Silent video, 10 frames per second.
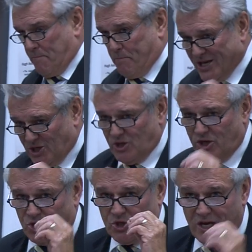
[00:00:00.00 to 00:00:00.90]

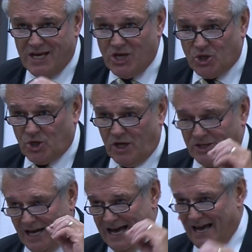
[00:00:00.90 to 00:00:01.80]
Business needs
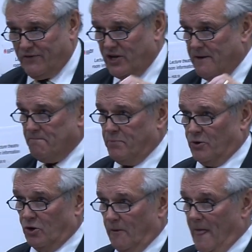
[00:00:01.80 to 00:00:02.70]
to have an
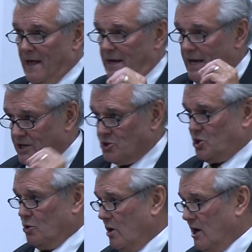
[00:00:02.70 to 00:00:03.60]
input into